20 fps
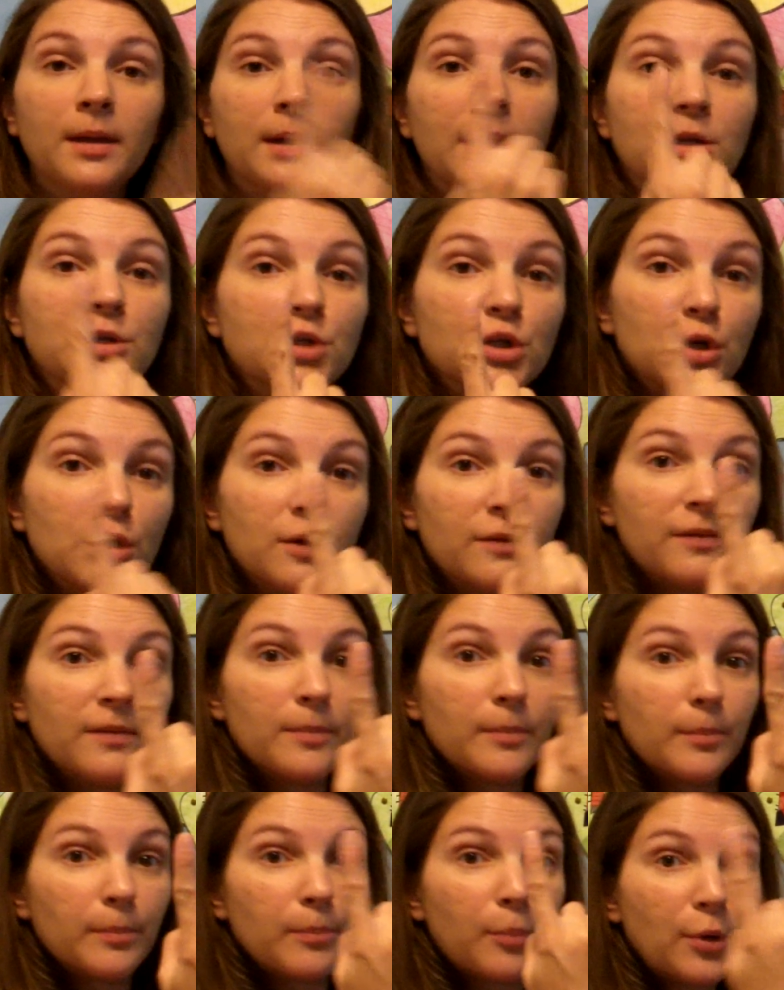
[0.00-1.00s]
Get your
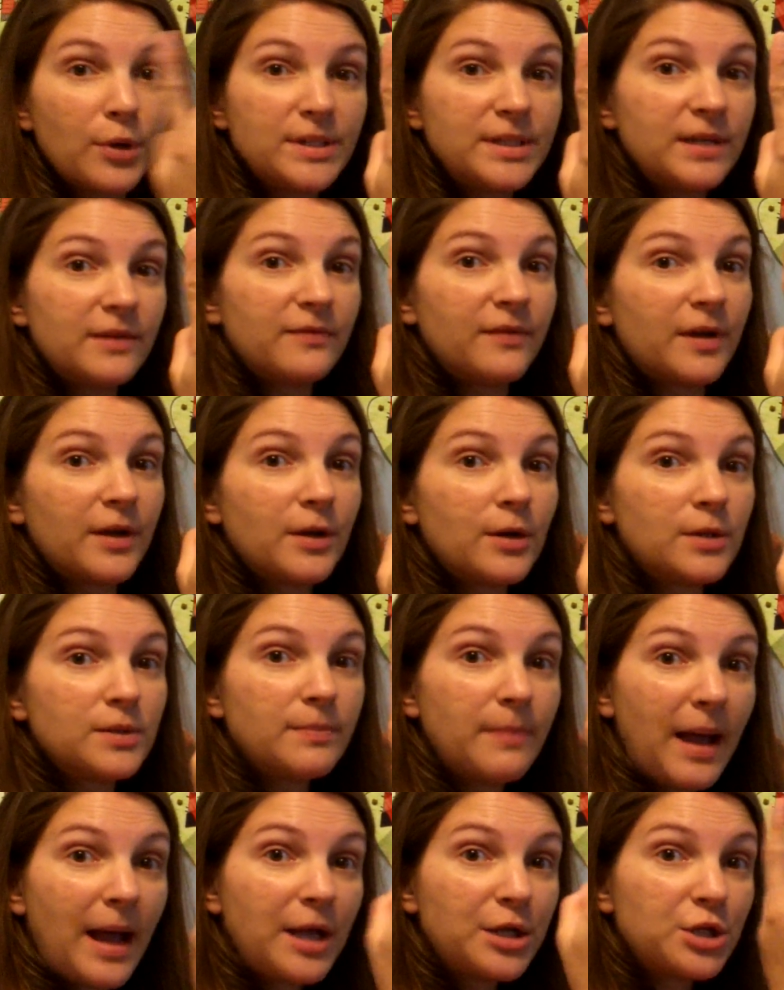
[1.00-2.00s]
pointing fingers,
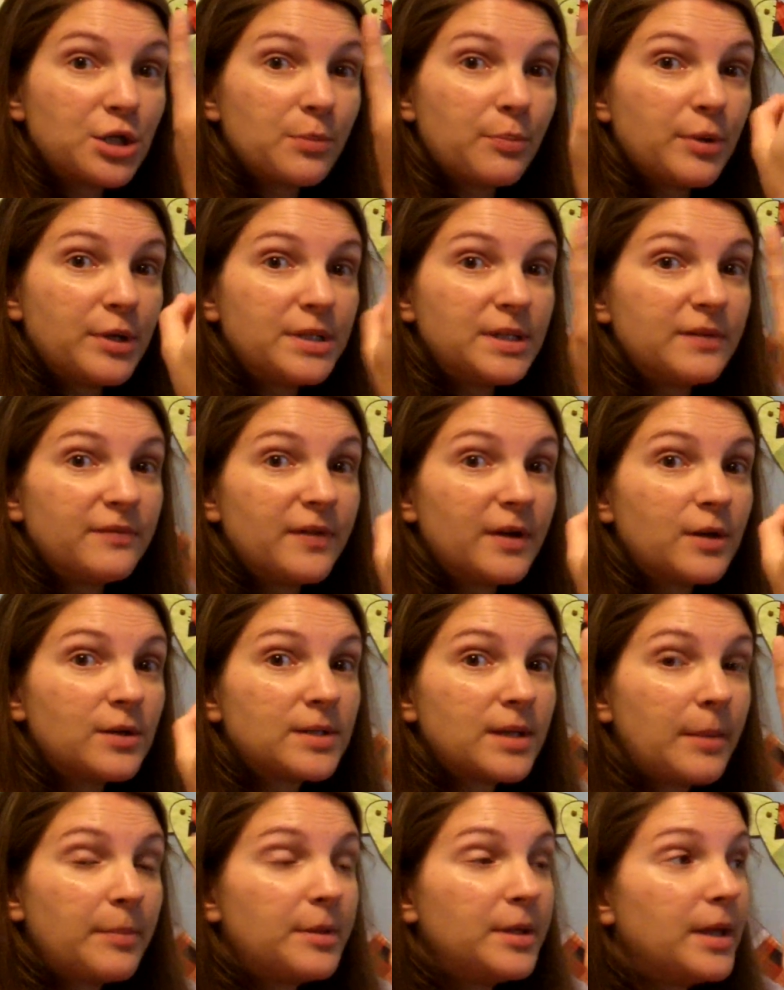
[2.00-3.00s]
magic pointing
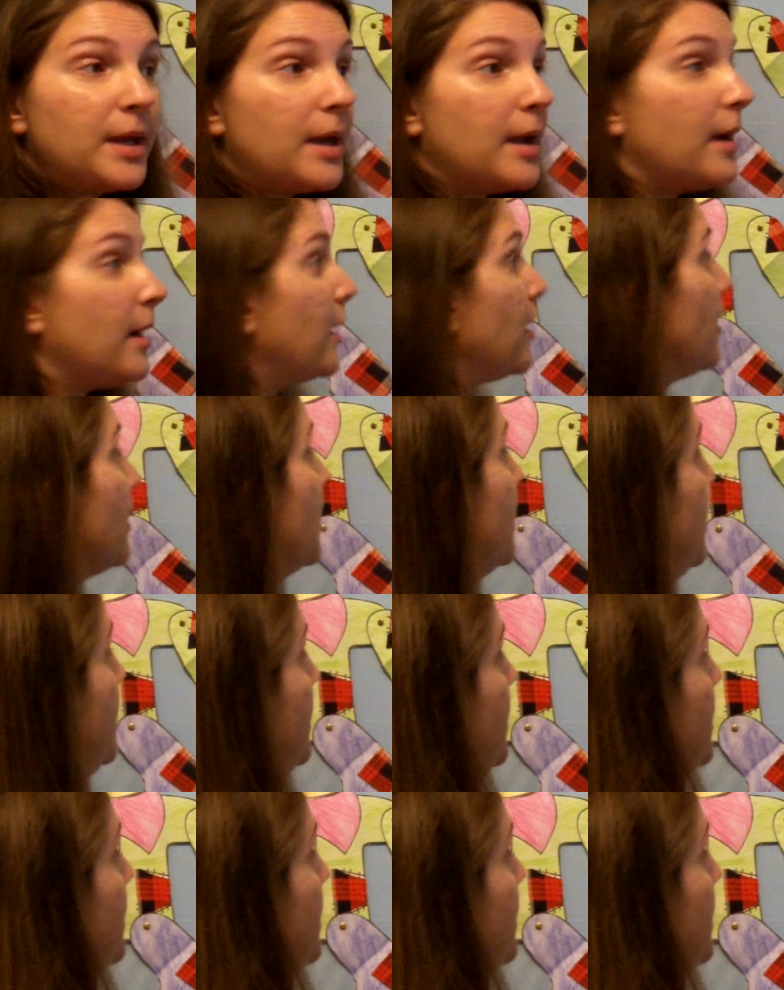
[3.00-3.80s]
fingers up in the air.